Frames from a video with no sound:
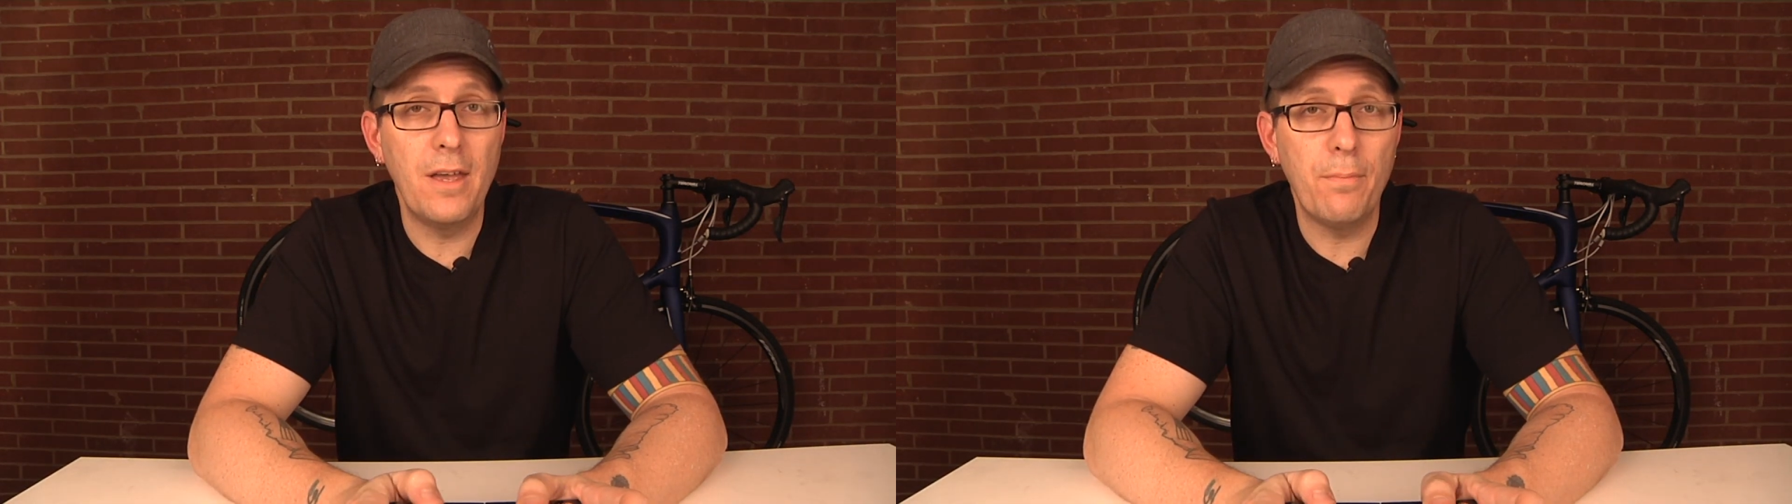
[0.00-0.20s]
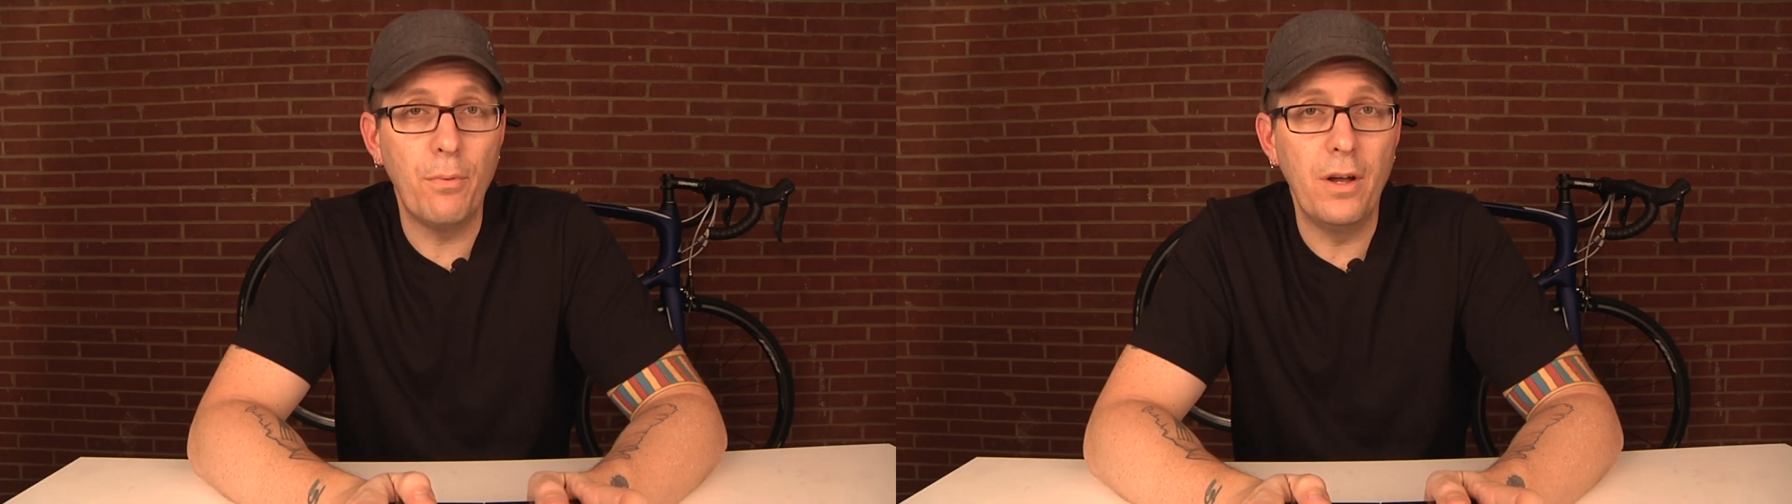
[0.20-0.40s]

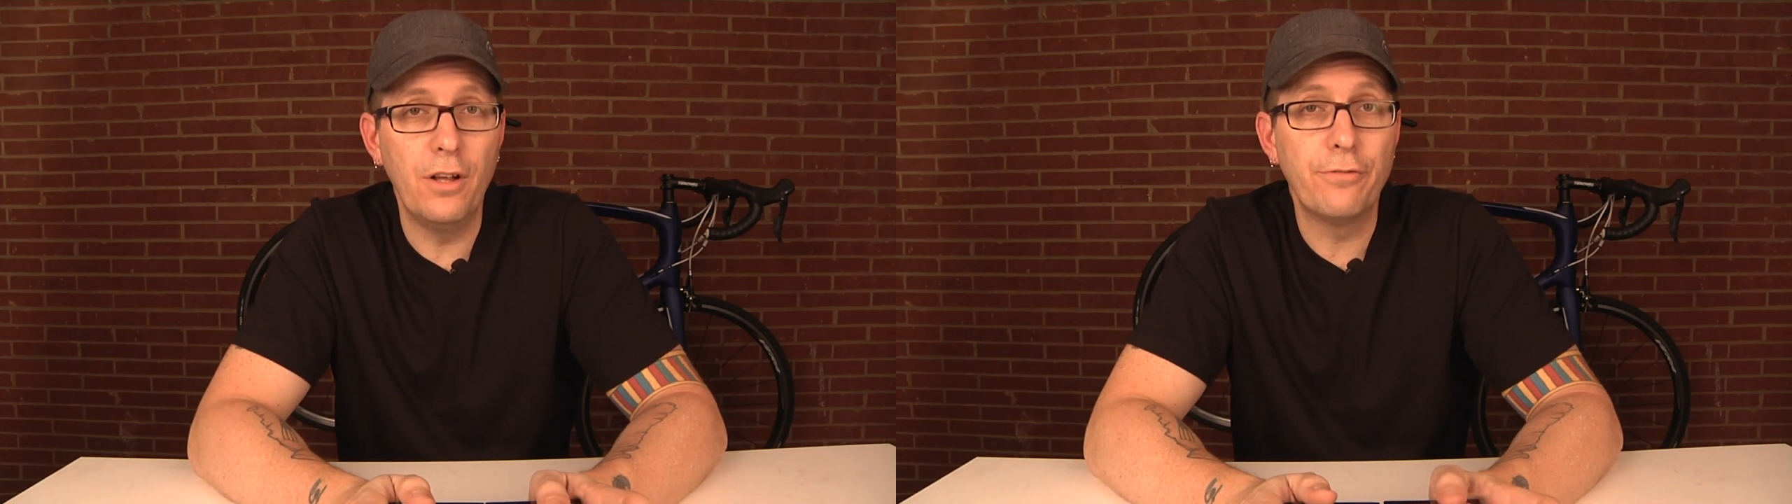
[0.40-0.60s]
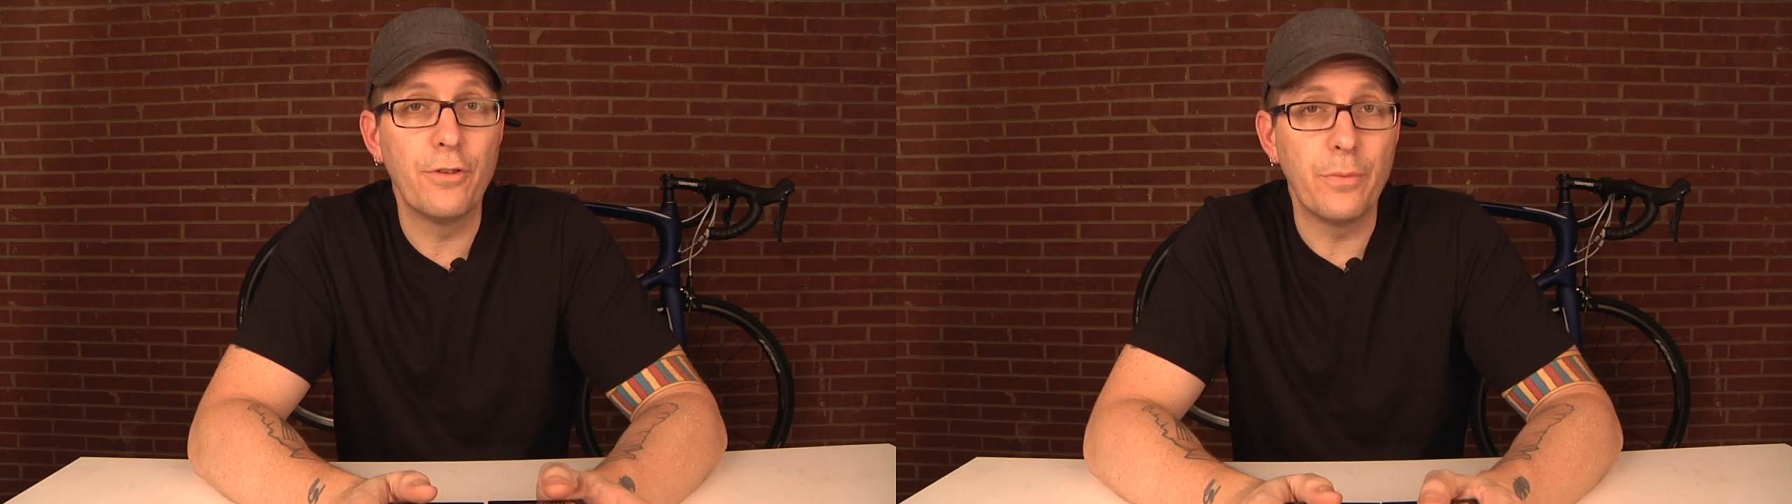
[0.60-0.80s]
up
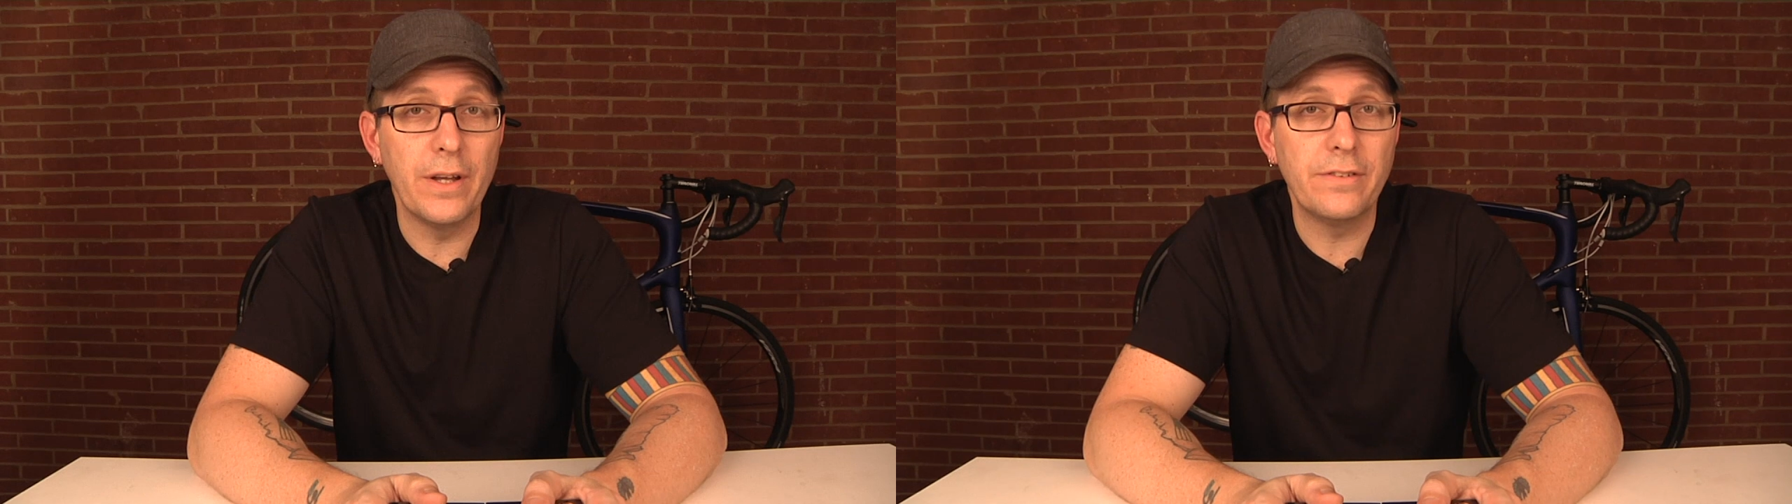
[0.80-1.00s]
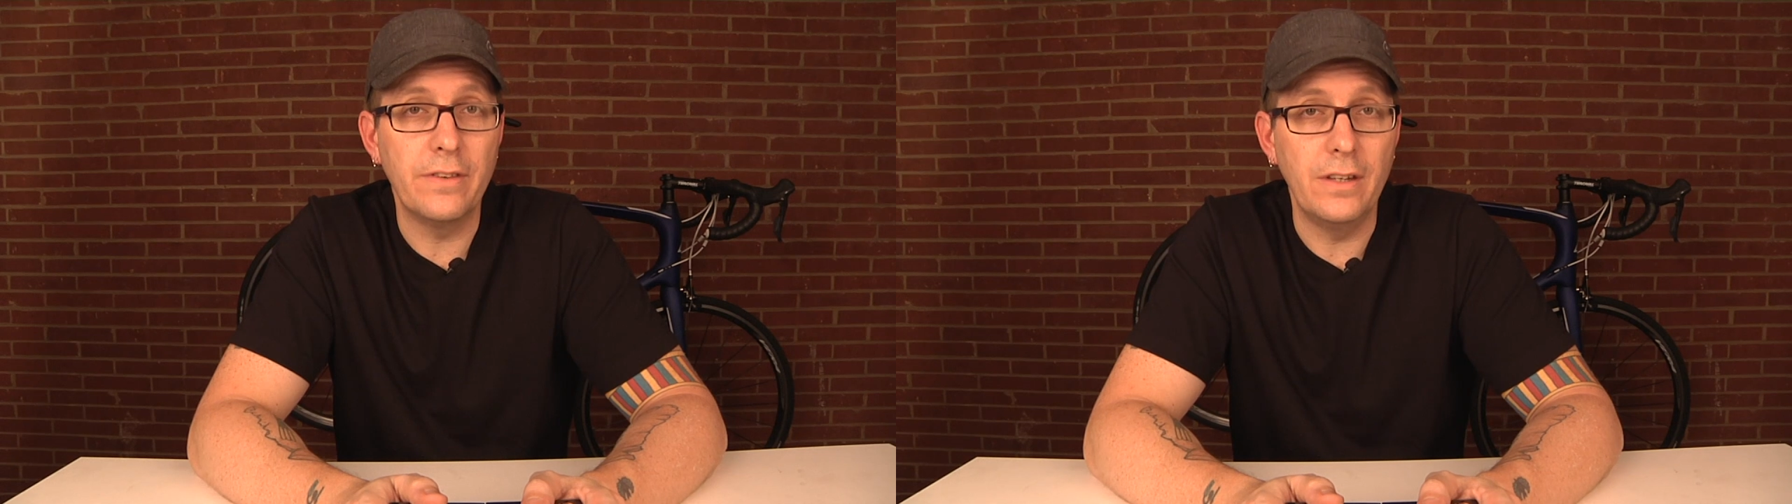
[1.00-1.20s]
well for the
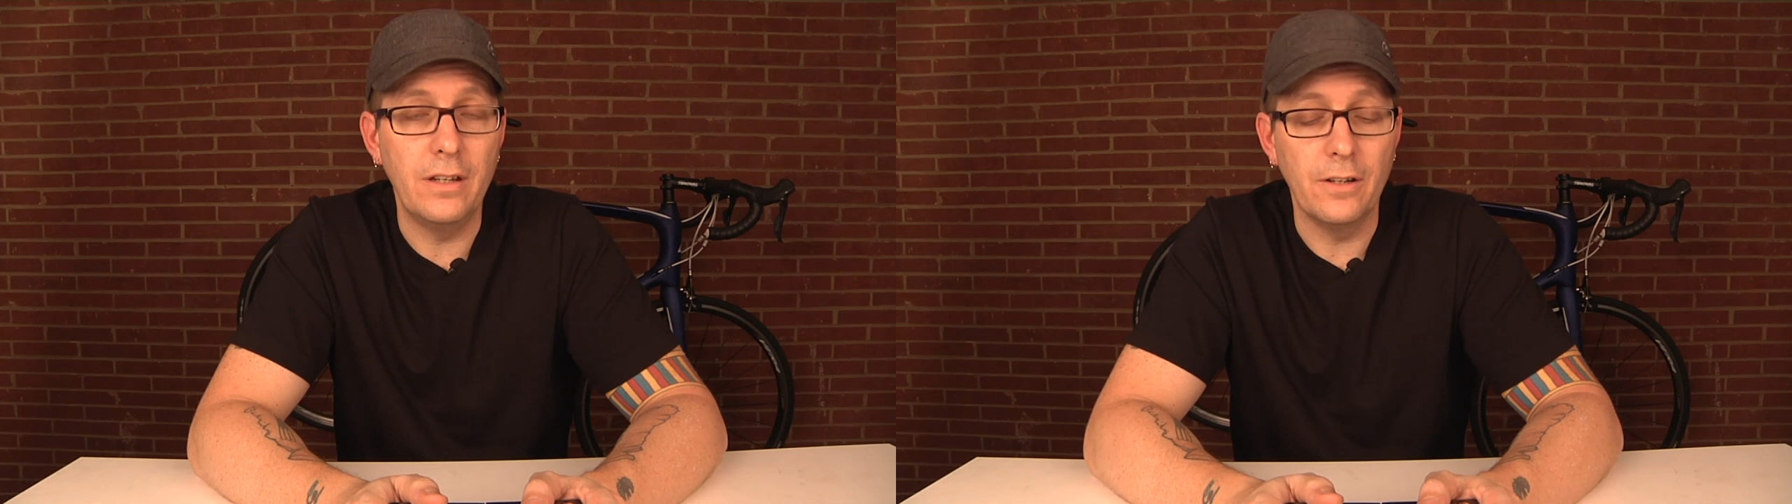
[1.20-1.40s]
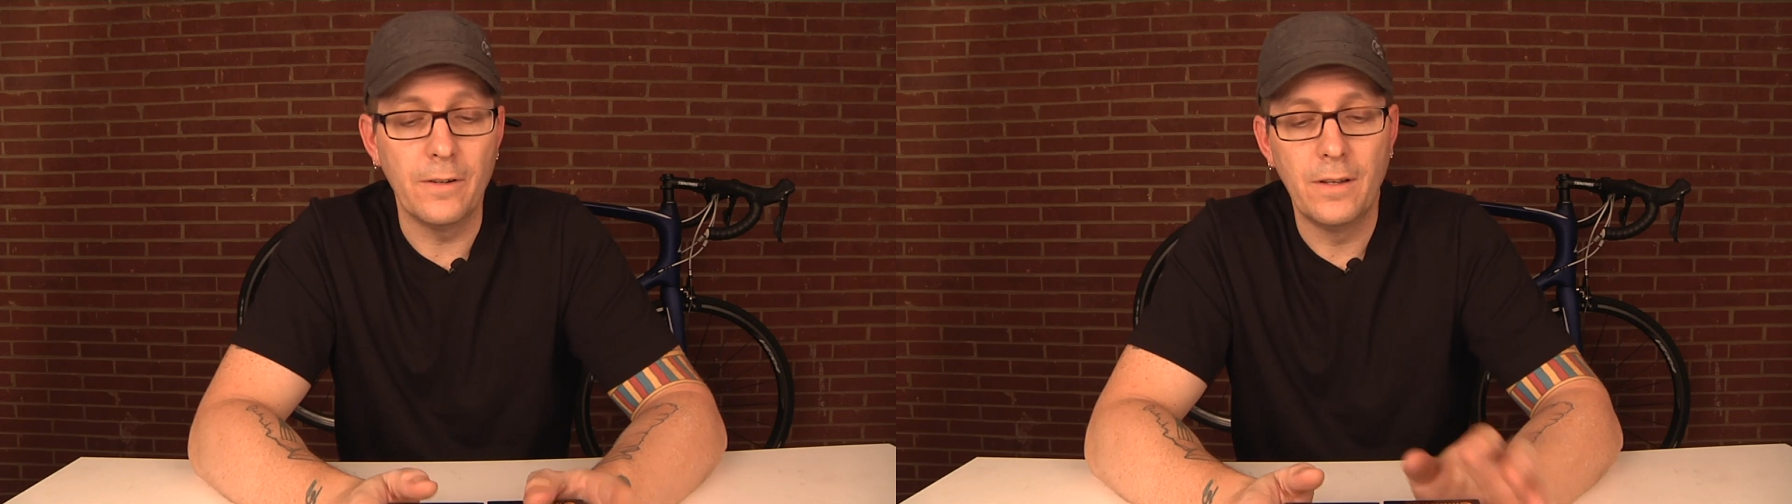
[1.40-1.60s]
rest of the
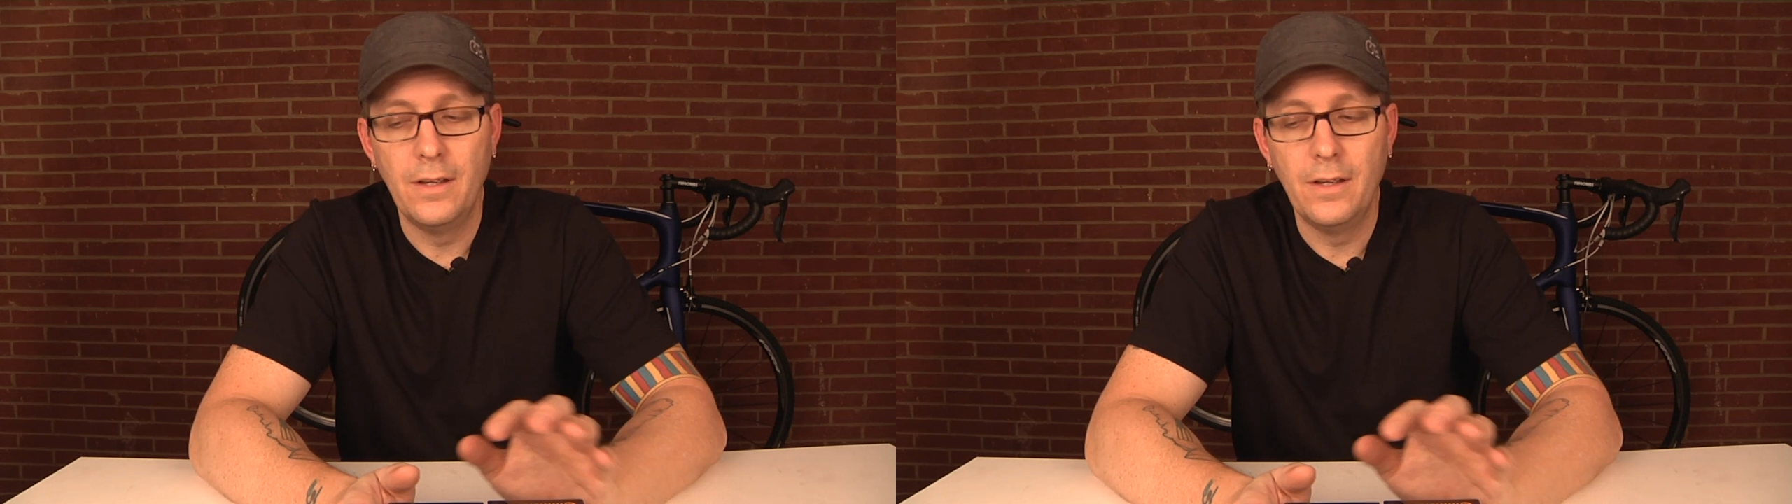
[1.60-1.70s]
year.